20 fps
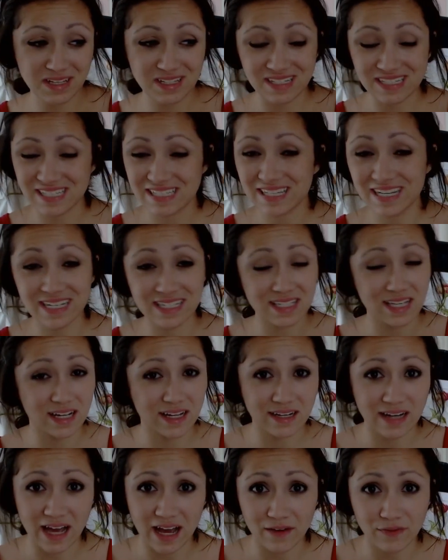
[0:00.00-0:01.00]
a slight
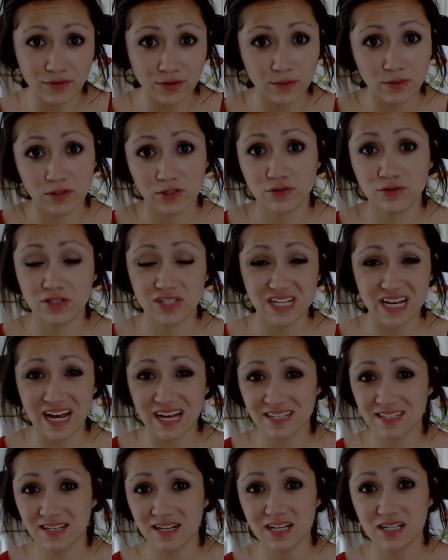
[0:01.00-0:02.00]
second afterwards, use
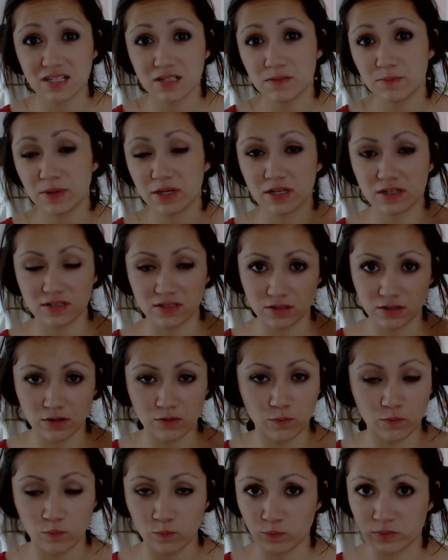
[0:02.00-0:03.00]
Chastise because
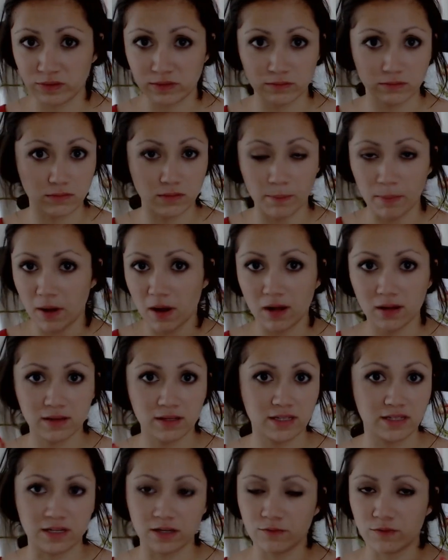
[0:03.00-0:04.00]
the
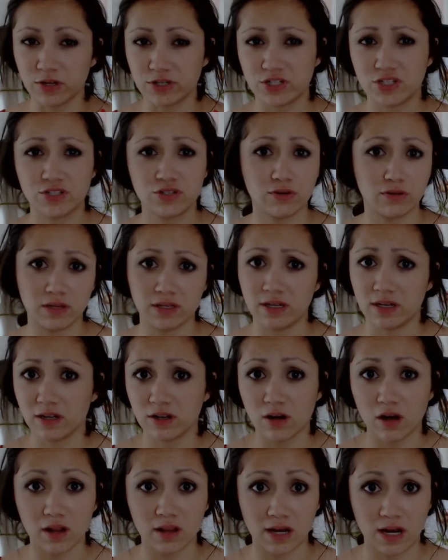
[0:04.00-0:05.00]
poly didn't register, they didn't
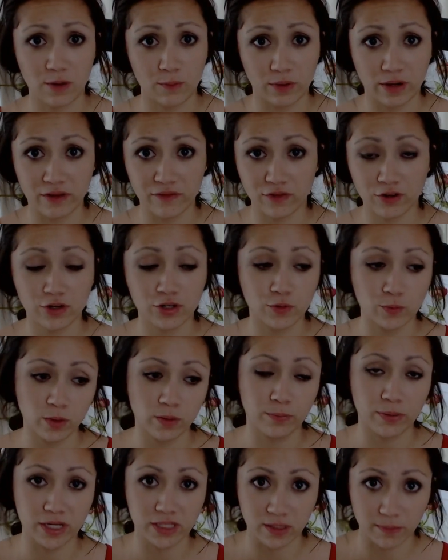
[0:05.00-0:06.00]
call it out, whatever, you
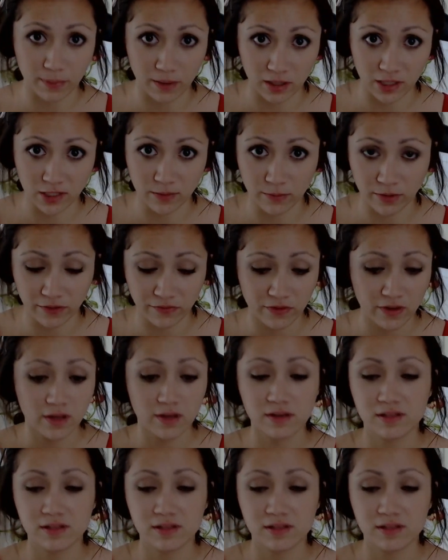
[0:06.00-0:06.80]
will break the polymorph.